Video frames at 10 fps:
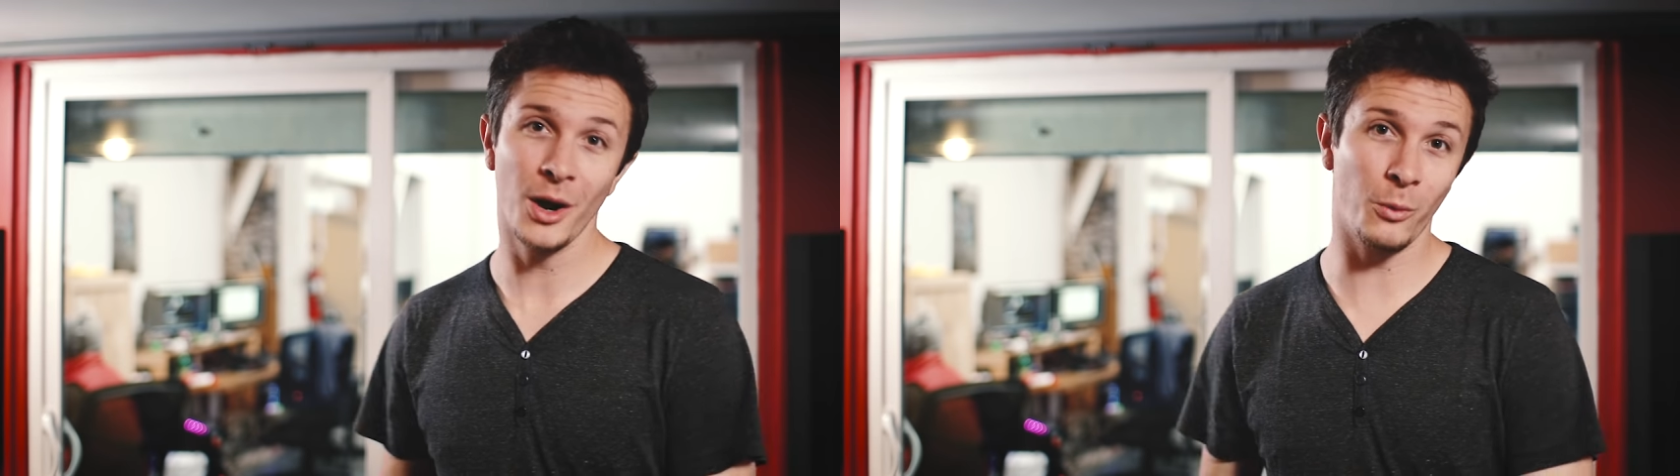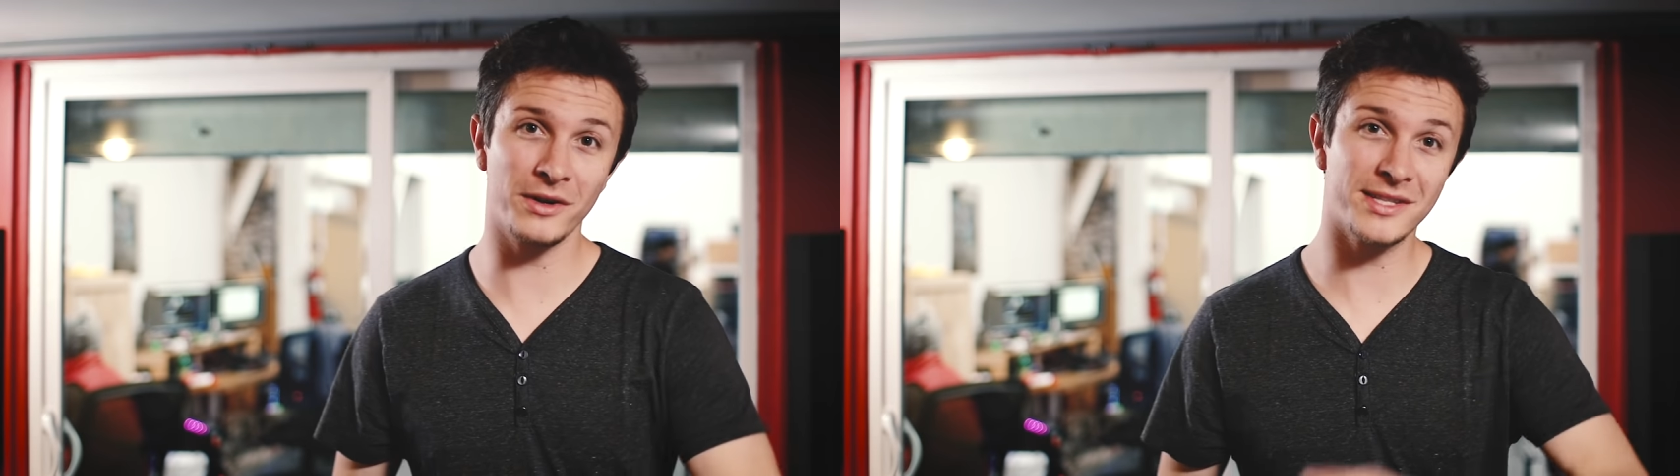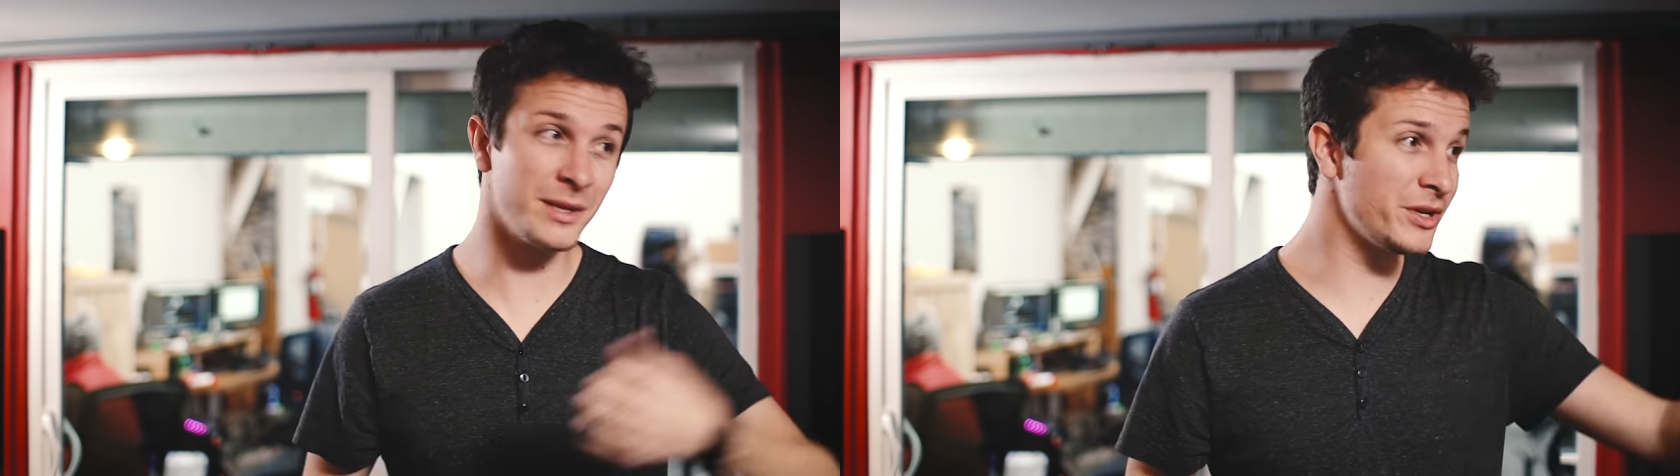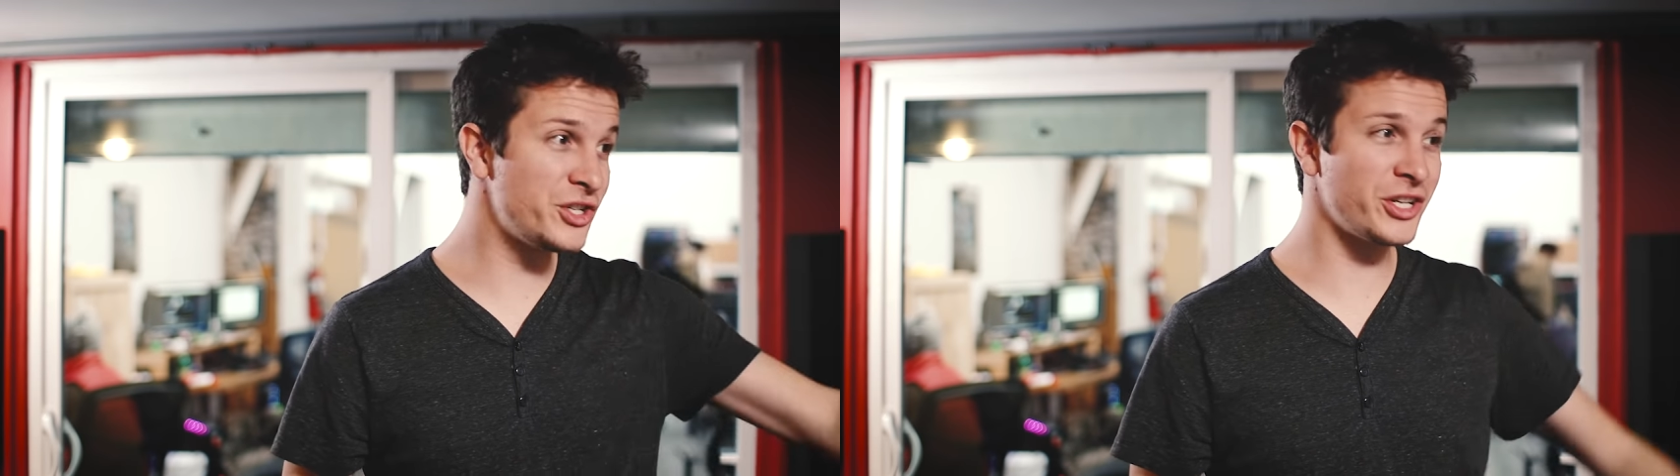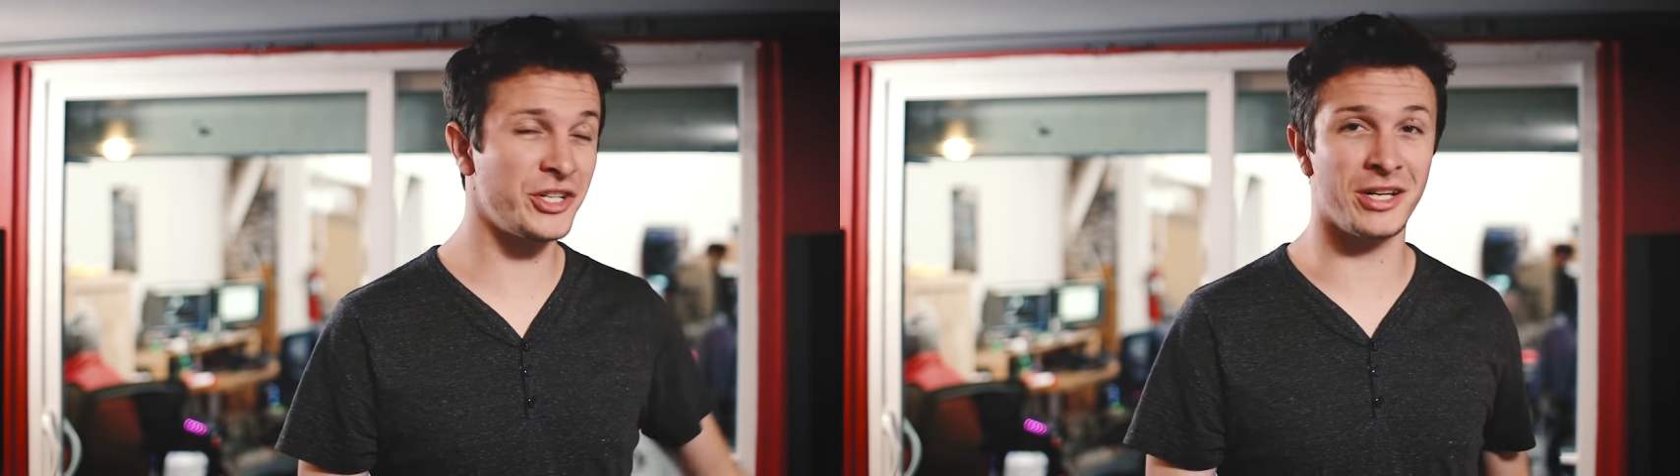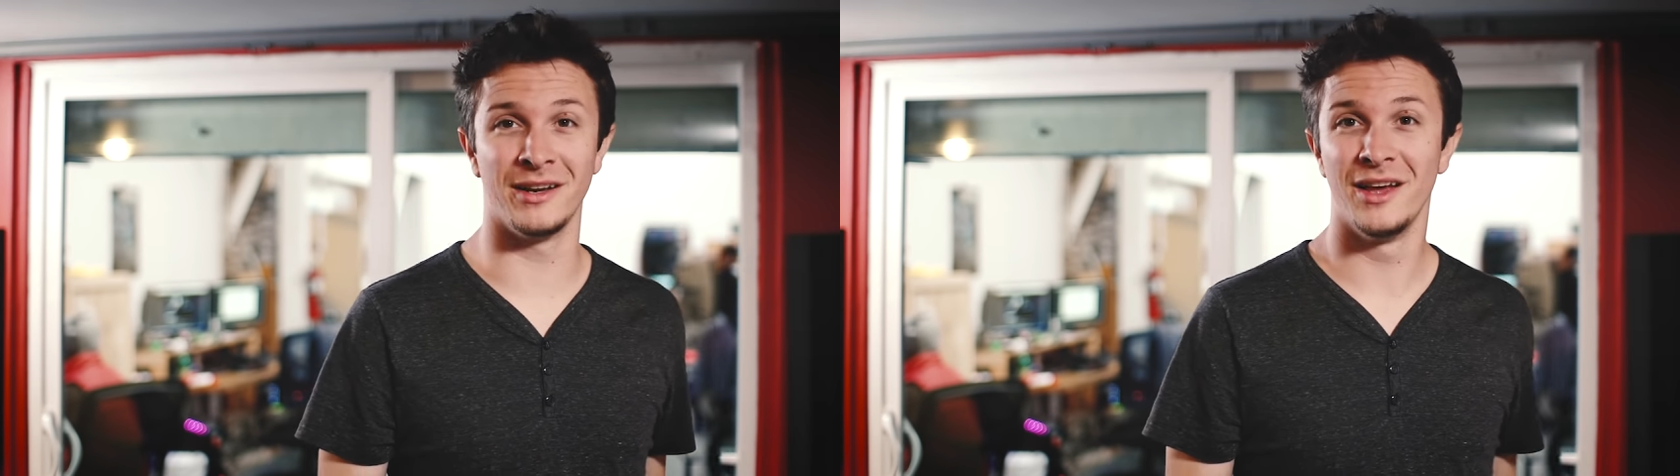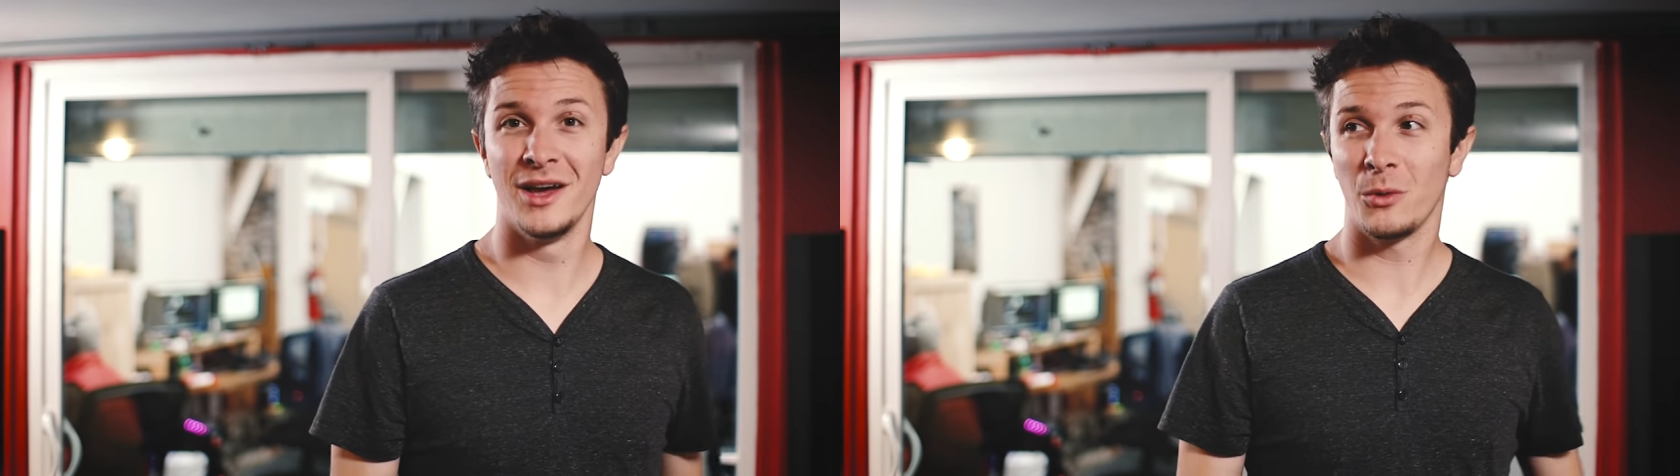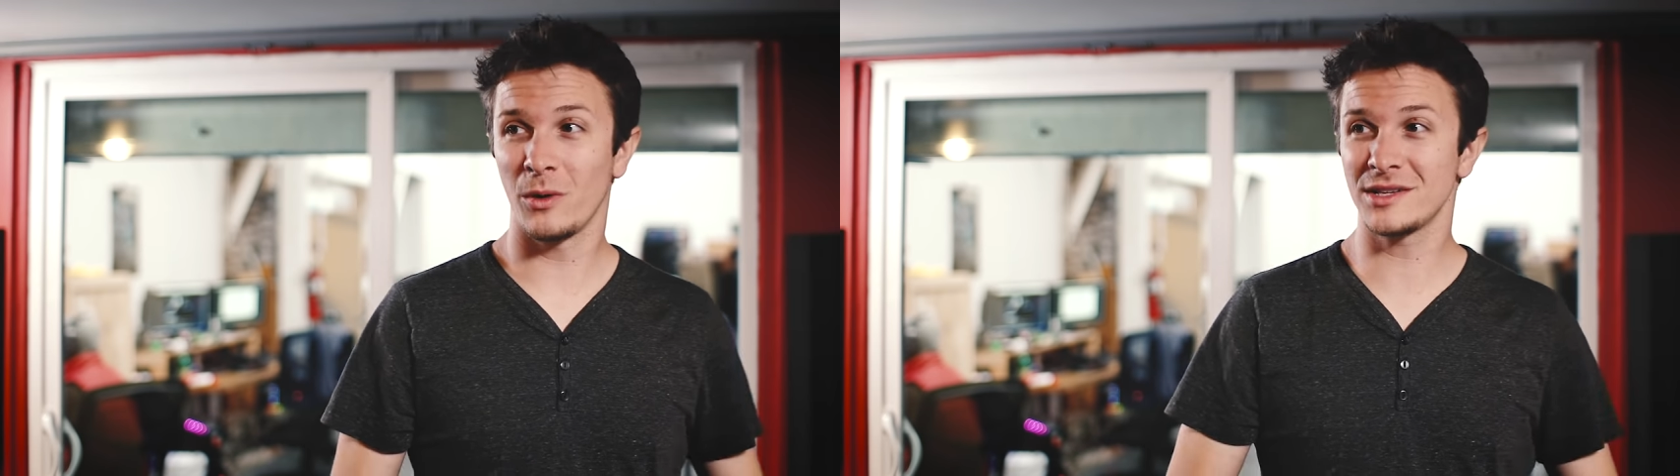Where's the magician?
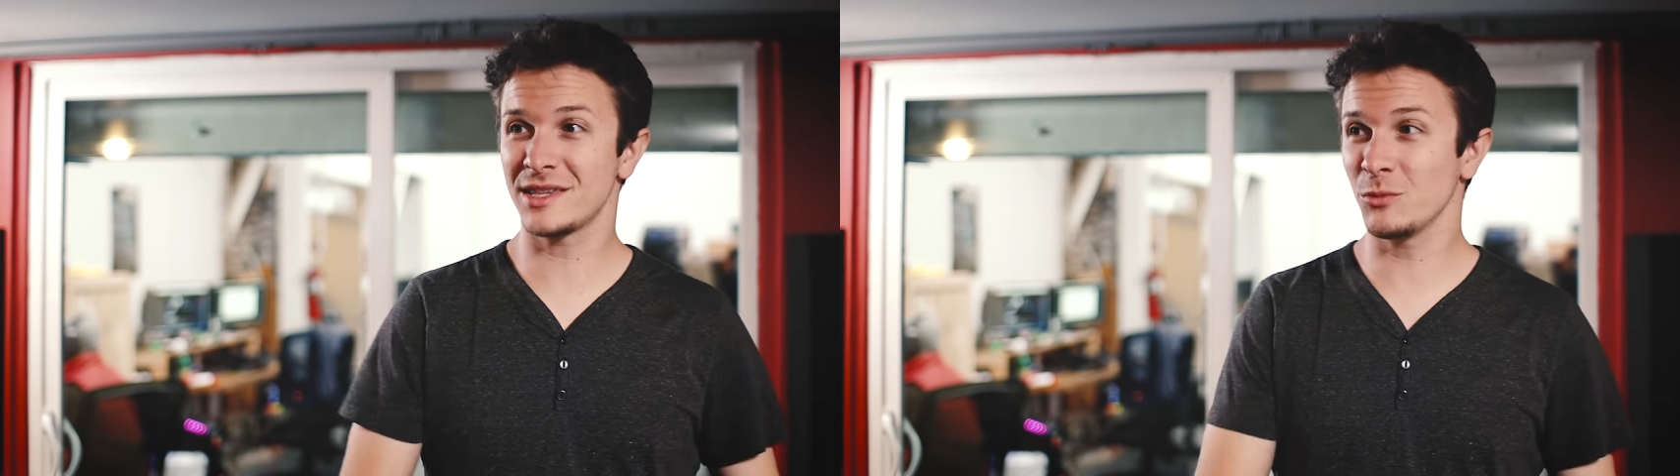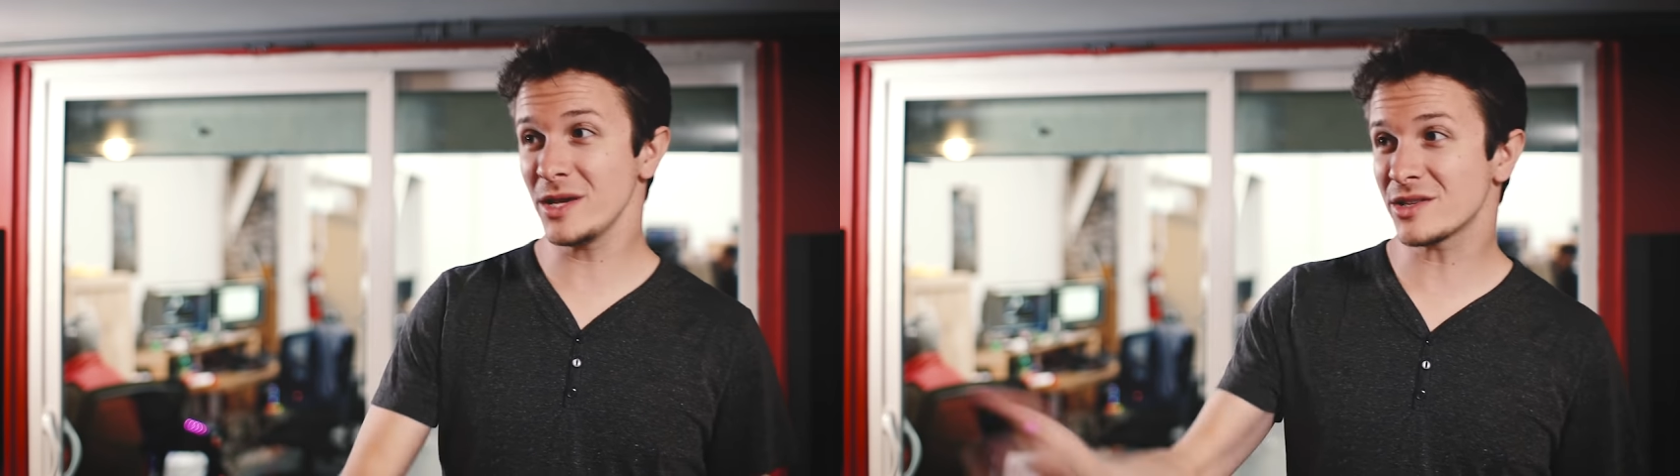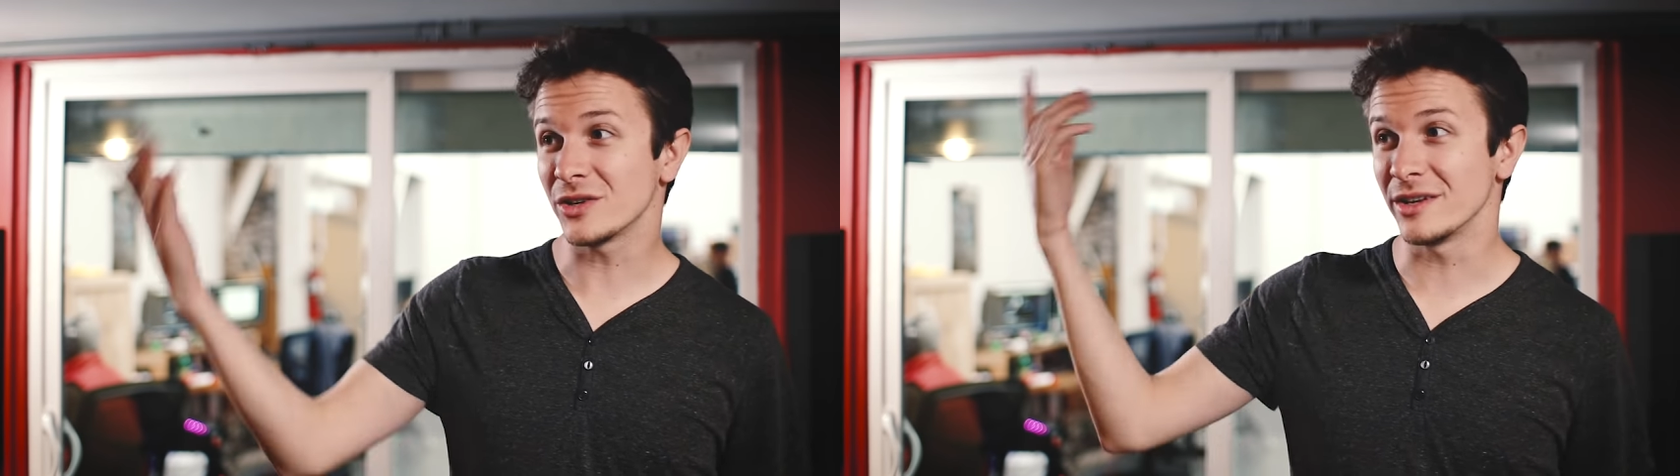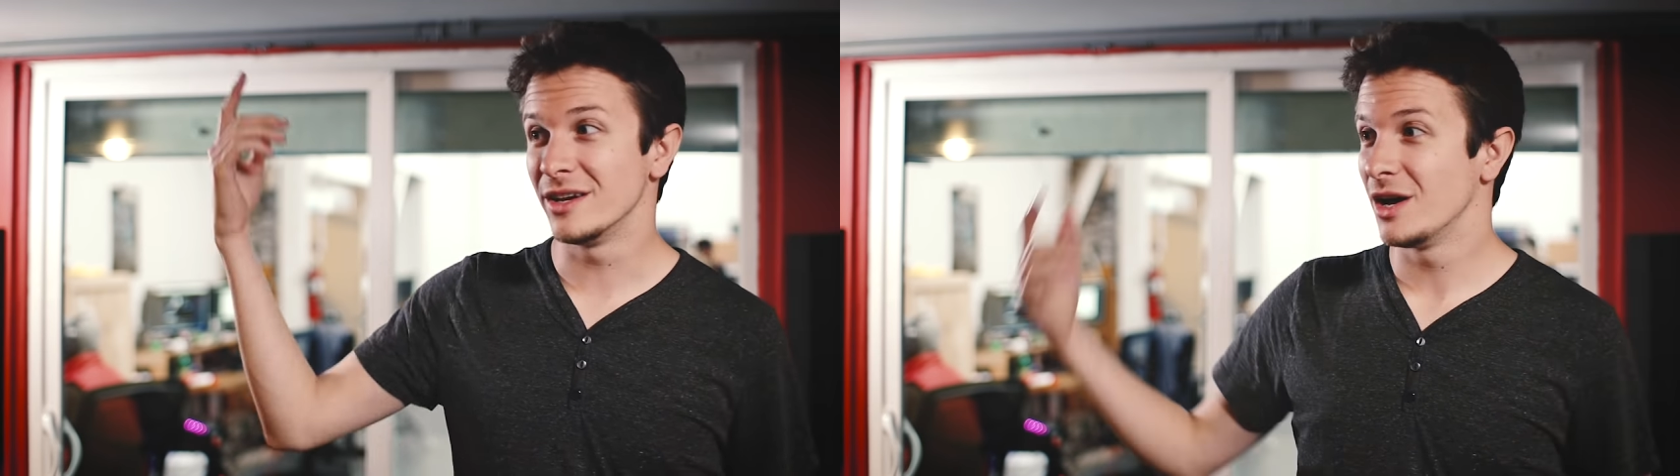Where's the wizard?